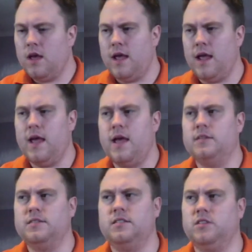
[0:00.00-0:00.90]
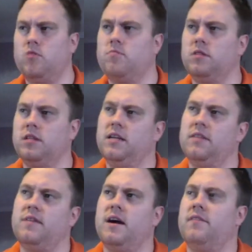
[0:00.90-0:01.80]
and I don't
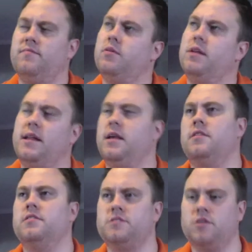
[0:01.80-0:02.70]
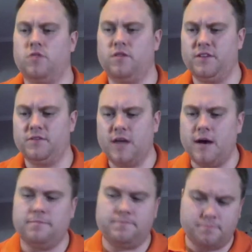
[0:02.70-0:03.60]
believe I've put any other Stone reviews up,